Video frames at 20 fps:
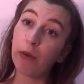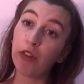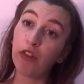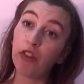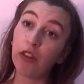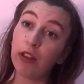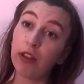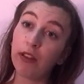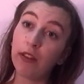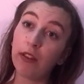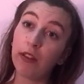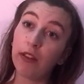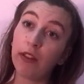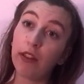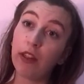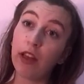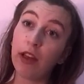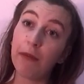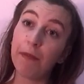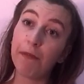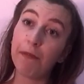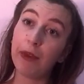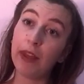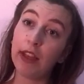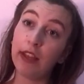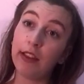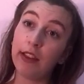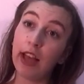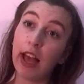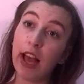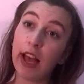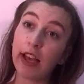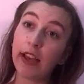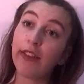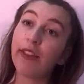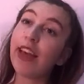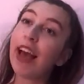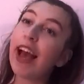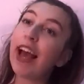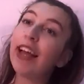which is the
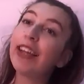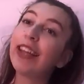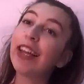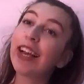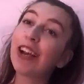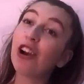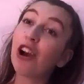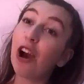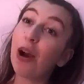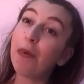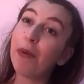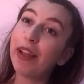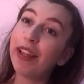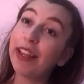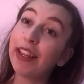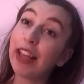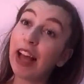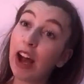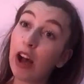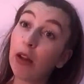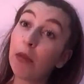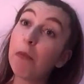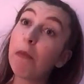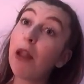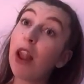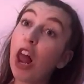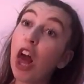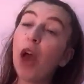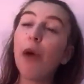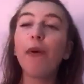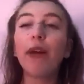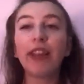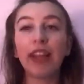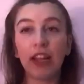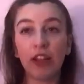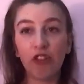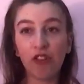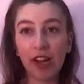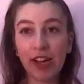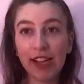BTEC, then comment down below and
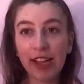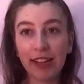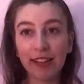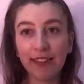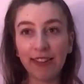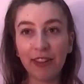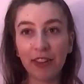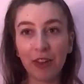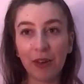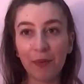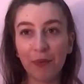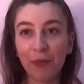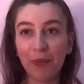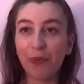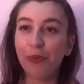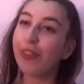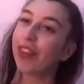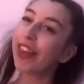I'll try and answer them.